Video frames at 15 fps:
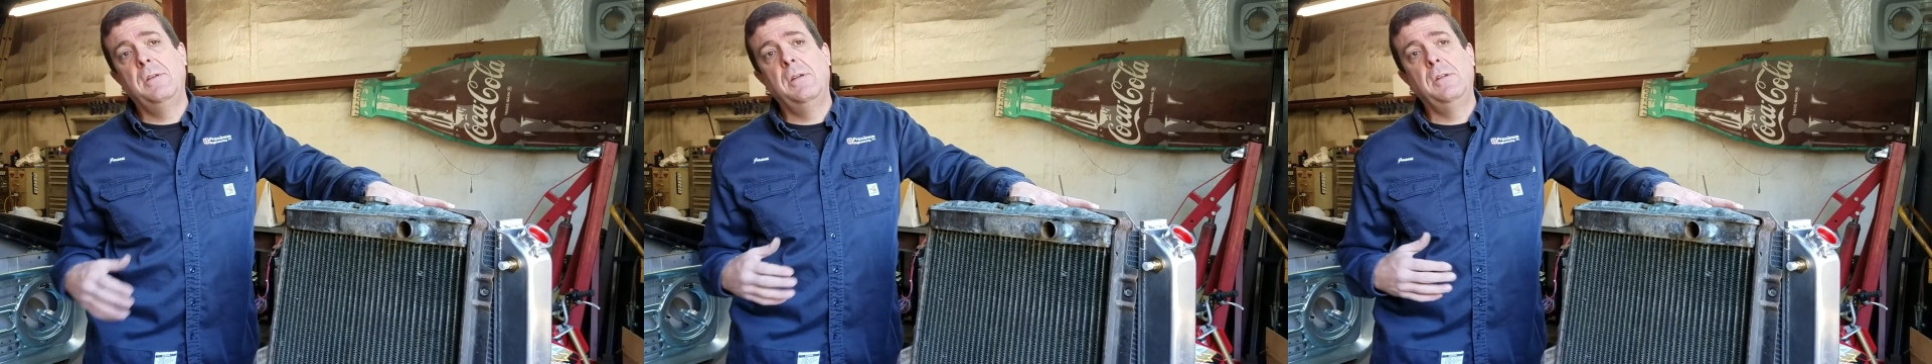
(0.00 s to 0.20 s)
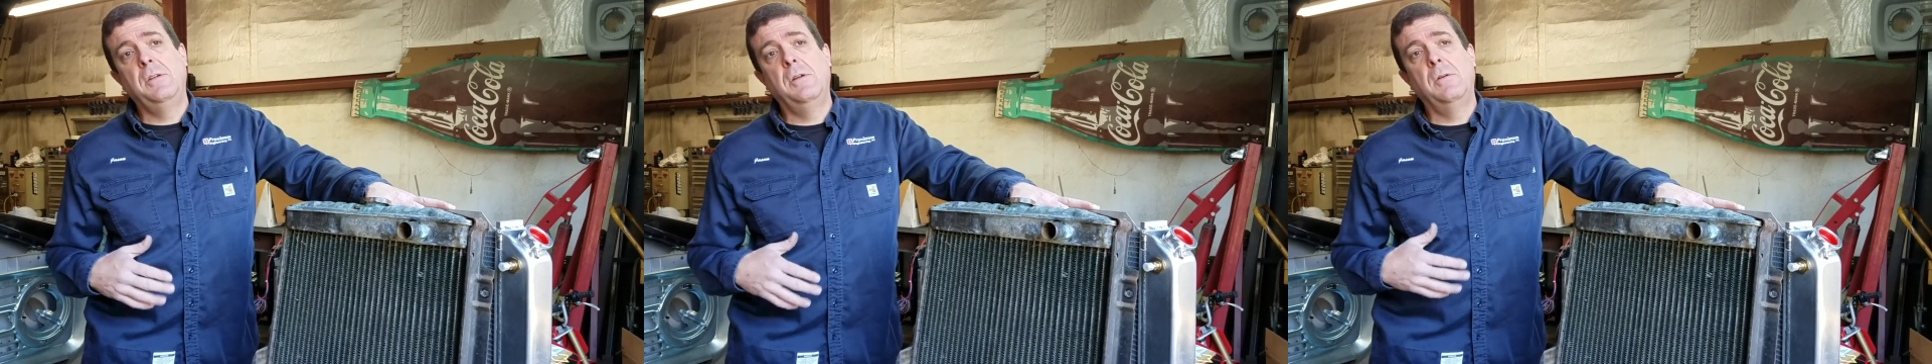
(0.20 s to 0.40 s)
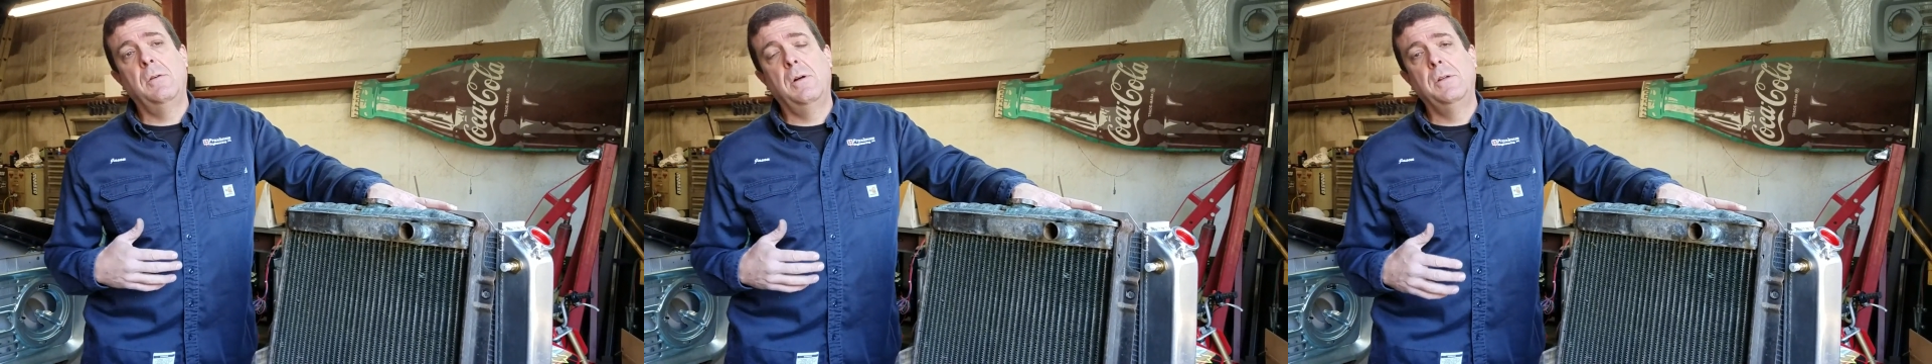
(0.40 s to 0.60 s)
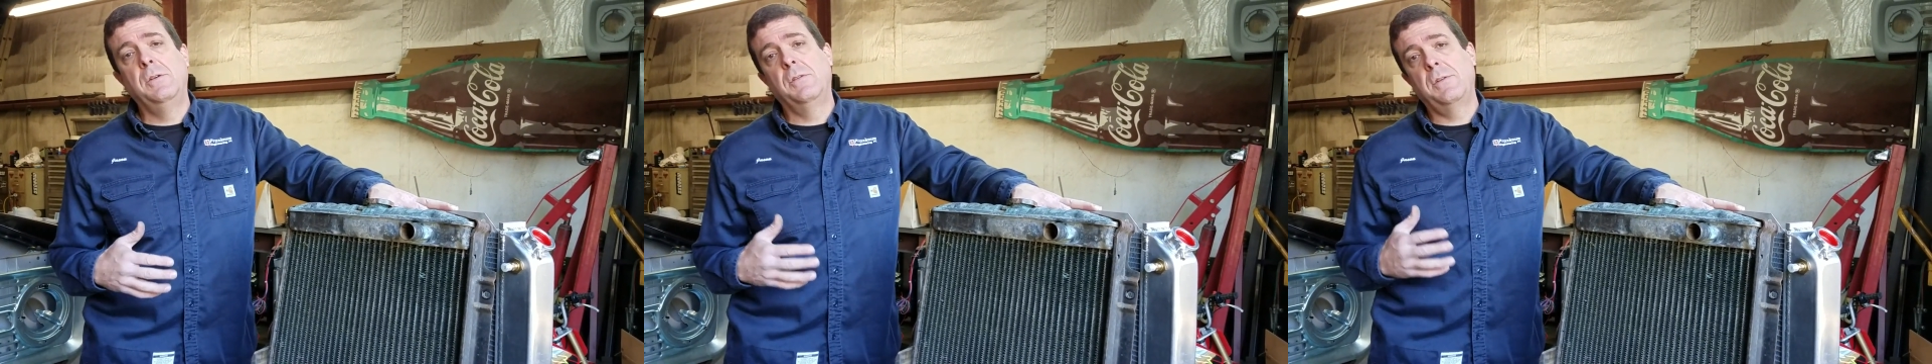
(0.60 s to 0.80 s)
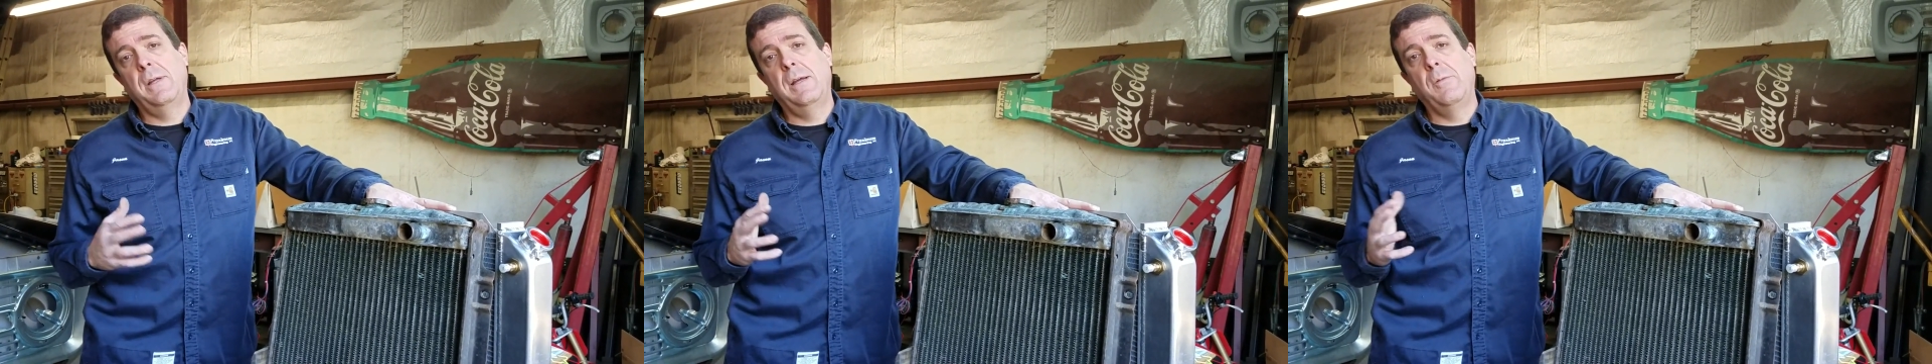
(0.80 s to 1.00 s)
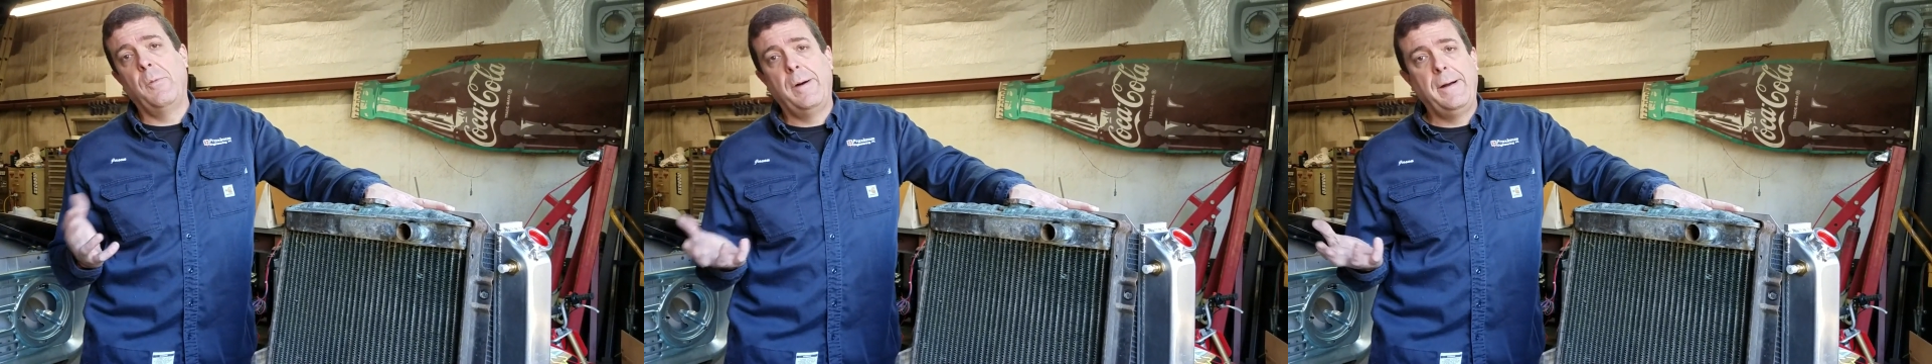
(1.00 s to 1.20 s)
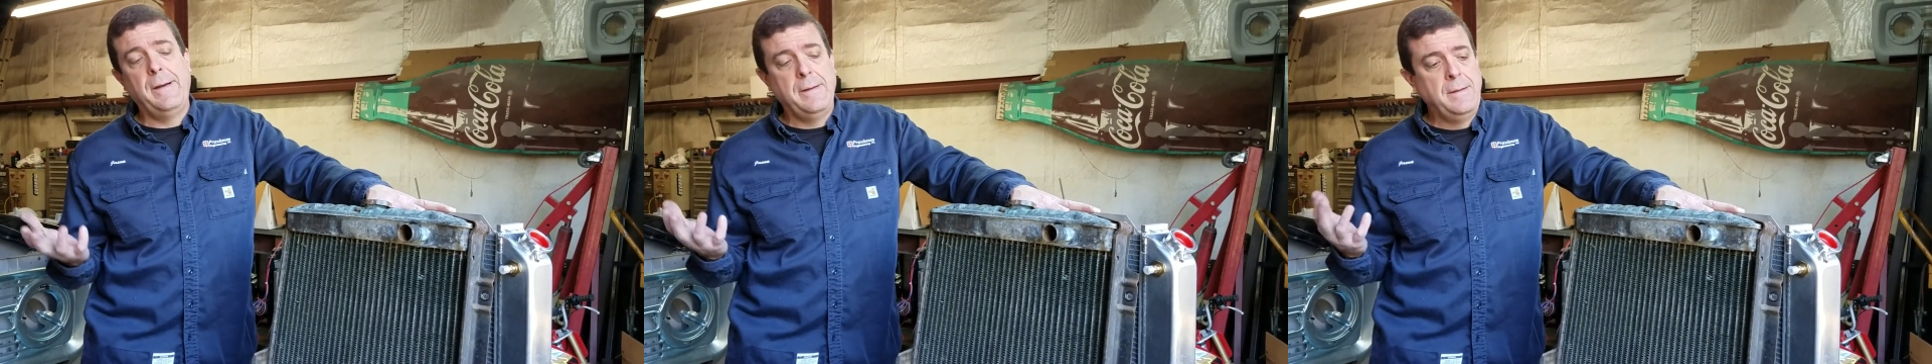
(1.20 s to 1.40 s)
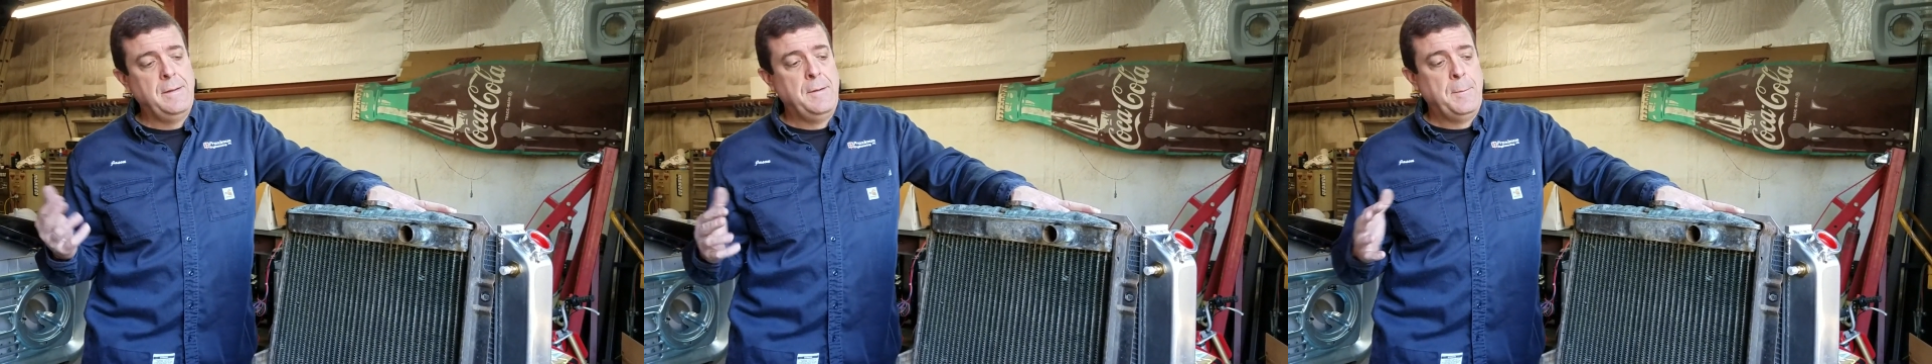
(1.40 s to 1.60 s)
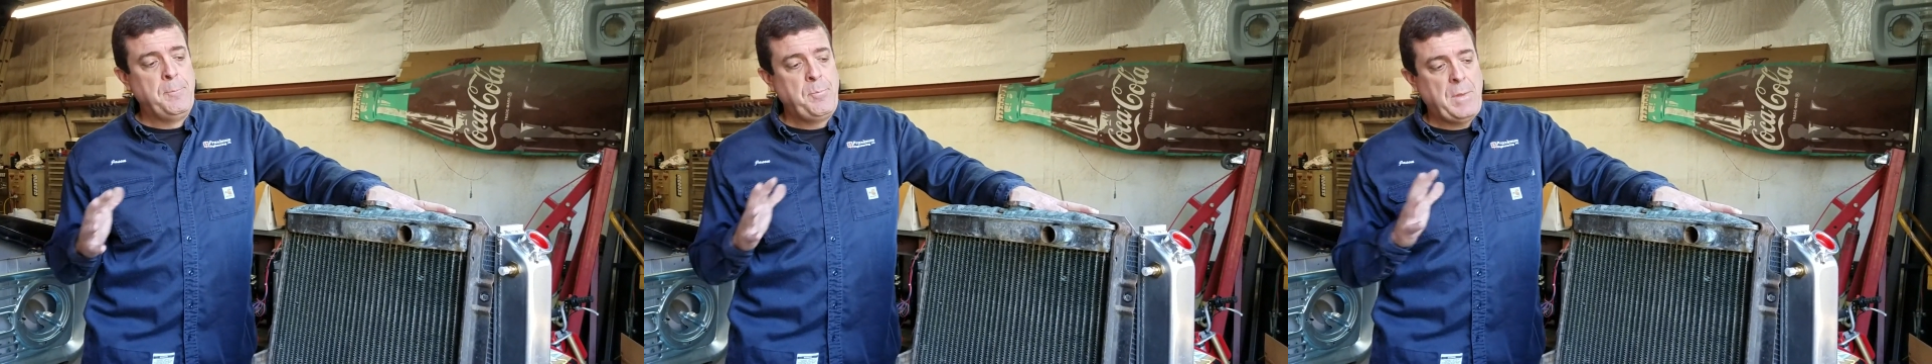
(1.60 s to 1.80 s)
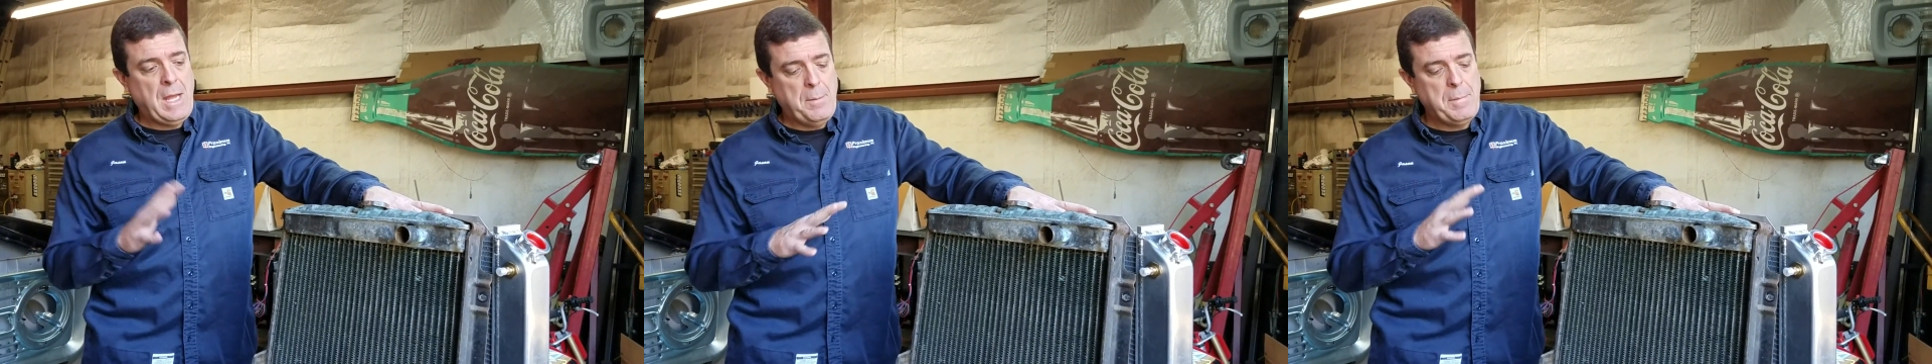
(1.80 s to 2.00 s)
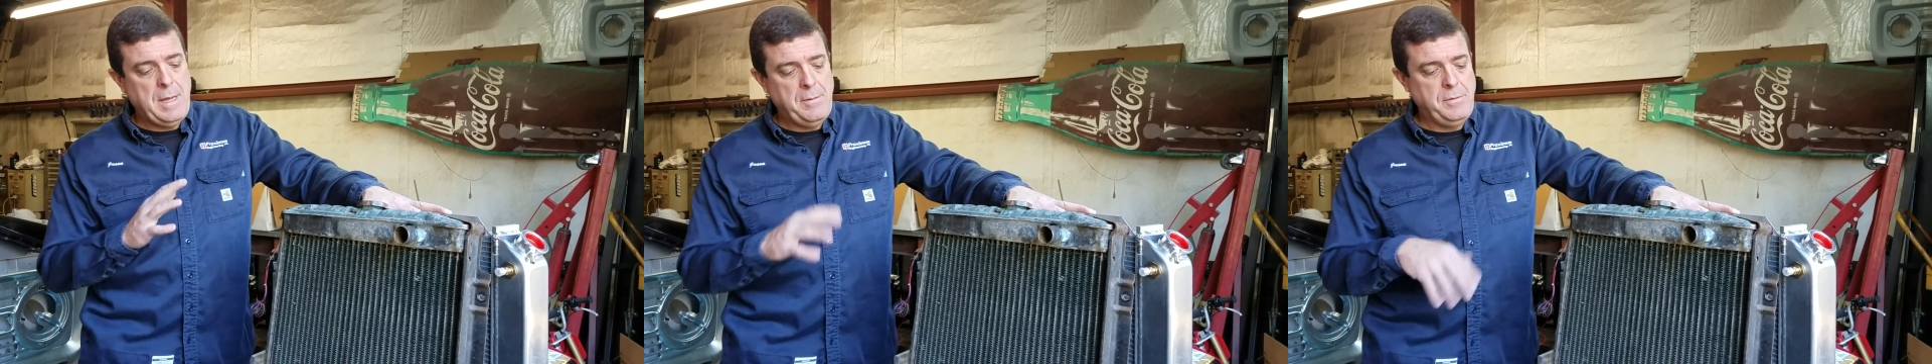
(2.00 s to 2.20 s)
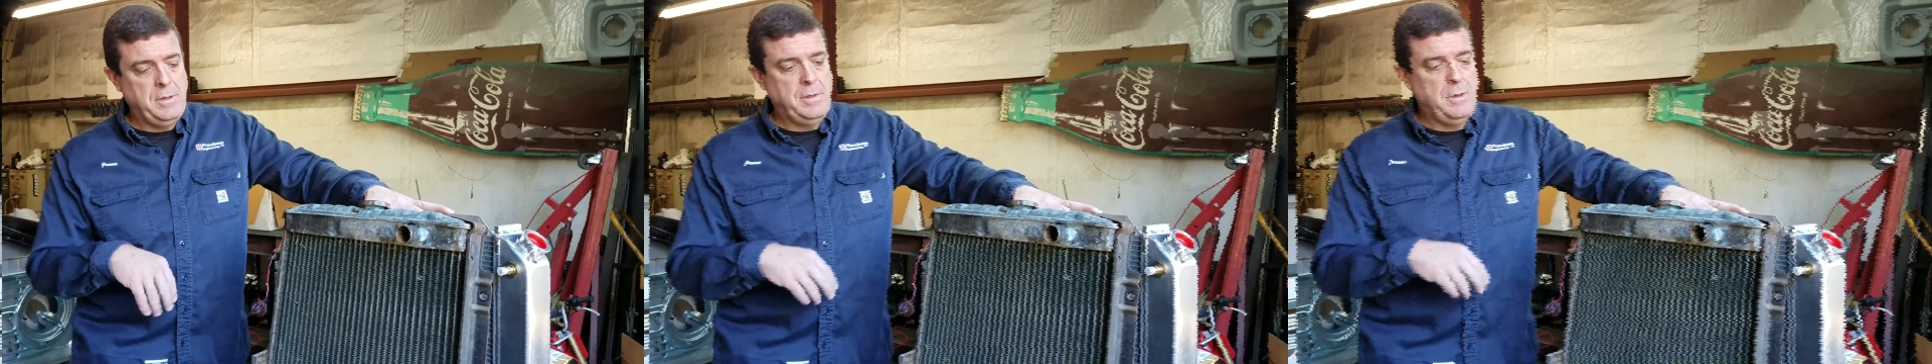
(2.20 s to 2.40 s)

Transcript: and you'll understand why I'm having to